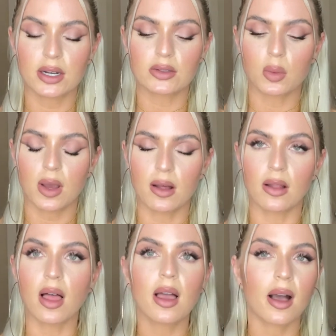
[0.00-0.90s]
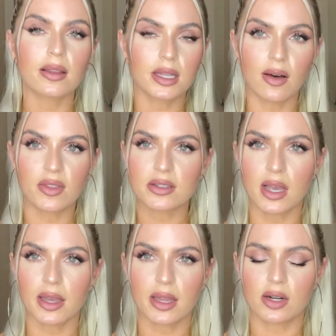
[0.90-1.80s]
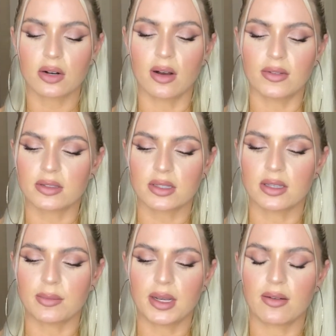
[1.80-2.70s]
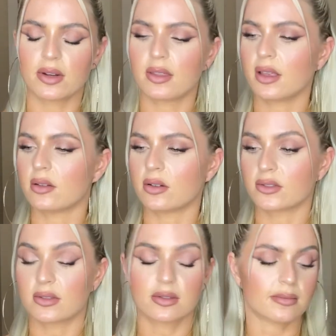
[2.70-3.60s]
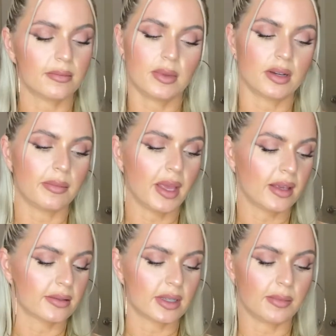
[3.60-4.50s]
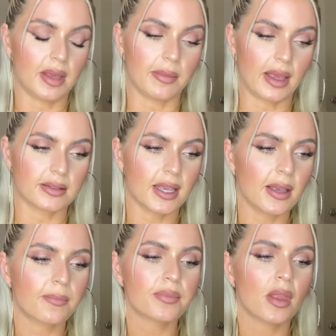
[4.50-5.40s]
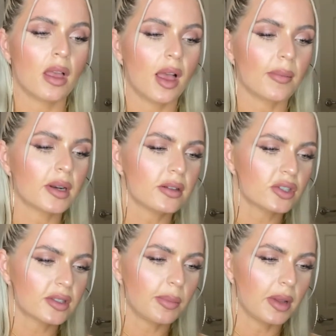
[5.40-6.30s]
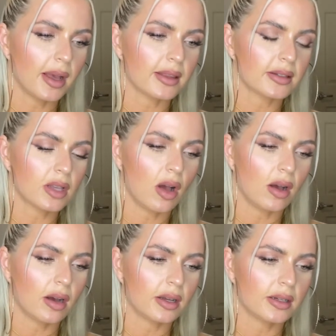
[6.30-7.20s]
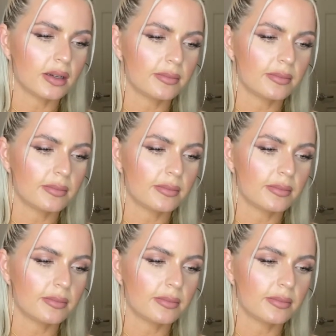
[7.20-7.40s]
as well. Love this eyeliner, obviously. I mean, everything Nars is gonna make is gonna be amazing. I'm gonna just apply this on